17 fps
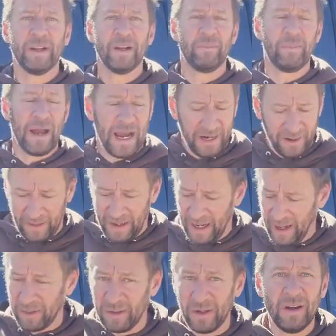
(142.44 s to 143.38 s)
of
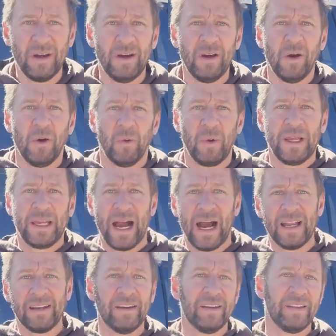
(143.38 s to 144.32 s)
background, we
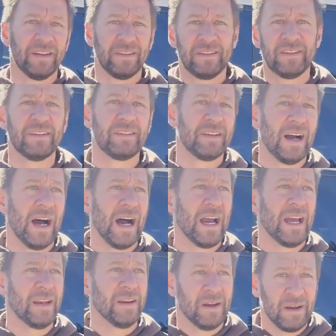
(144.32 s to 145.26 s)
got to this
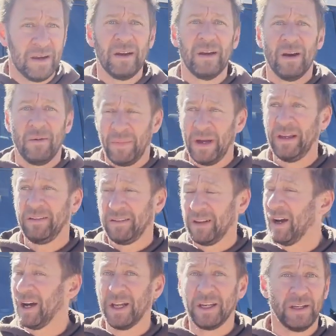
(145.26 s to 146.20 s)
design based
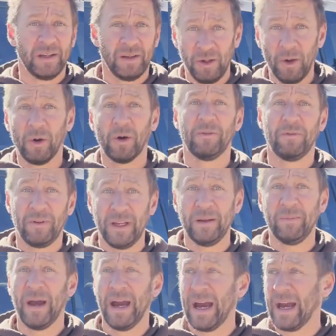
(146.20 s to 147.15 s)
on your
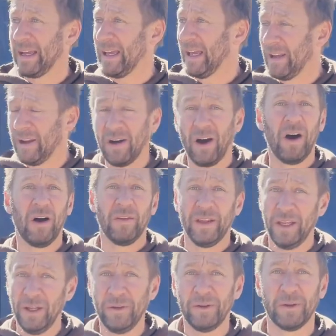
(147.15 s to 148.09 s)
feedback and all the
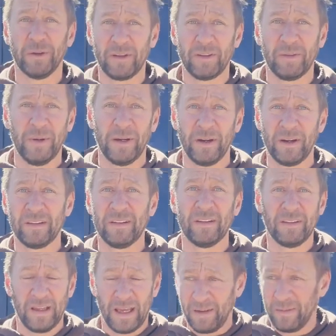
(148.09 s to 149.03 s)
user
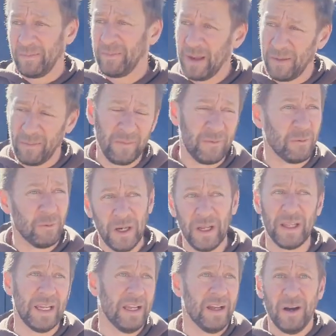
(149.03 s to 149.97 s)
experiences and
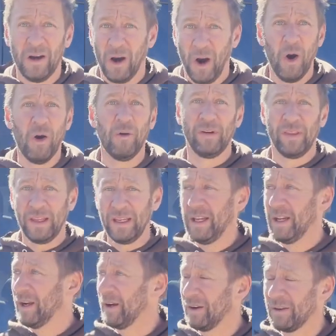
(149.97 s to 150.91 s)
really over the
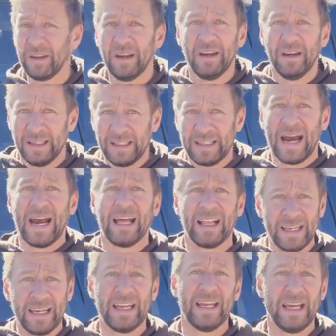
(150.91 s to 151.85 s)
years
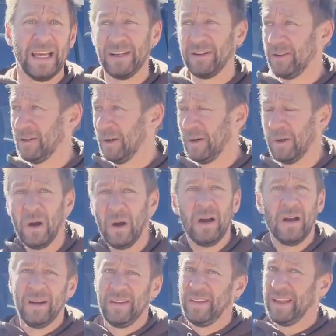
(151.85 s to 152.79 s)
dialing it into
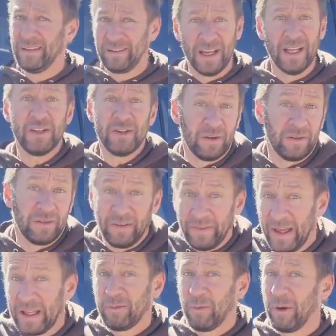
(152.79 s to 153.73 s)
the essentials. And
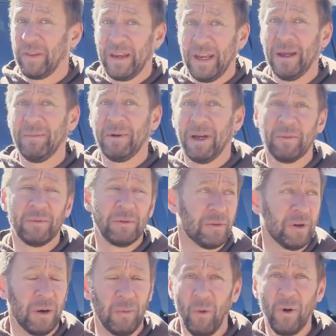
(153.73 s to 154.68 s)
that's where the name comes
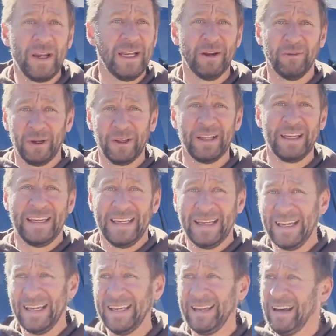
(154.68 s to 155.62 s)
from. What do you really
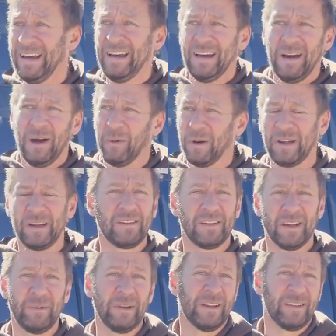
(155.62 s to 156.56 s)
need? What is
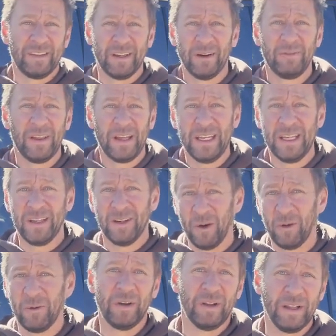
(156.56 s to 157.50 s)
some of the stuff that you
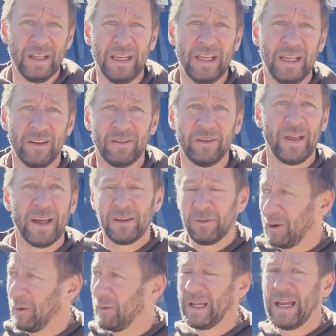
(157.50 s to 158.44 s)
don't really need? So that's
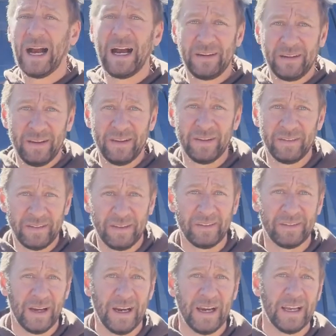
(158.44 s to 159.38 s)
where we got to this
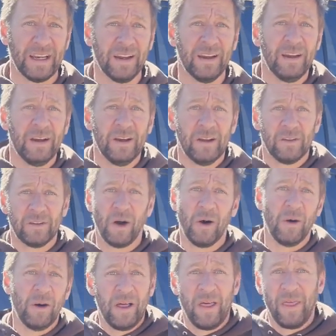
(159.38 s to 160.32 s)
design.
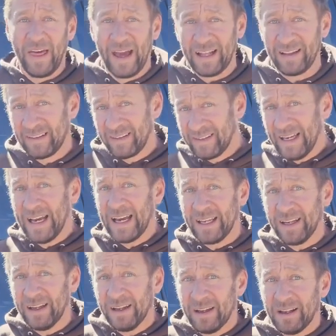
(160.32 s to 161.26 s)
So that
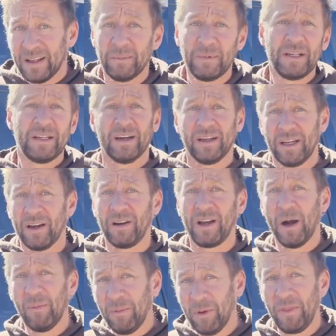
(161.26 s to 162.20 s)
said, let me tell you a
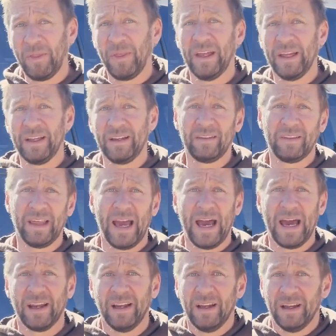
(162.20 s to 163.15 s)
couple things
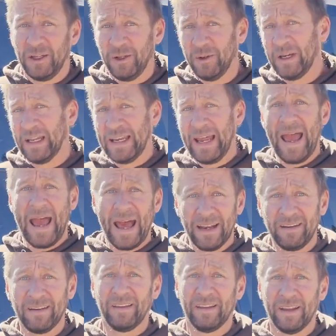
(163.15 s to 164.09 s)
that you can
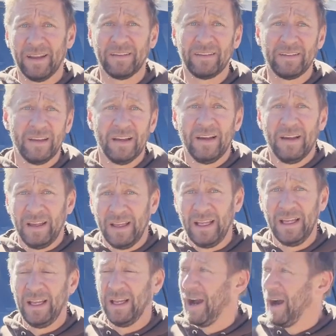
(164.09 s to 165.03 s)
add to this
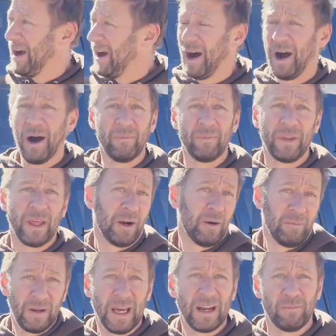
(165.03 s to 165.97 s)
that are
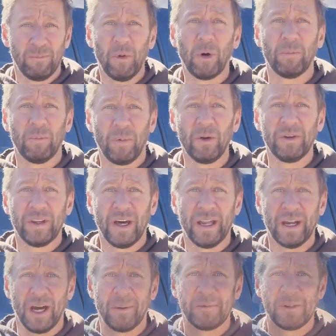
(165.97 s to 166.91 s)
kind of more
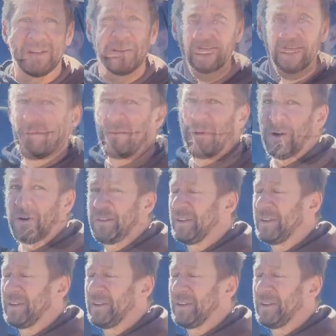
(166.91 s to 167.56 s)
bolt-on options. First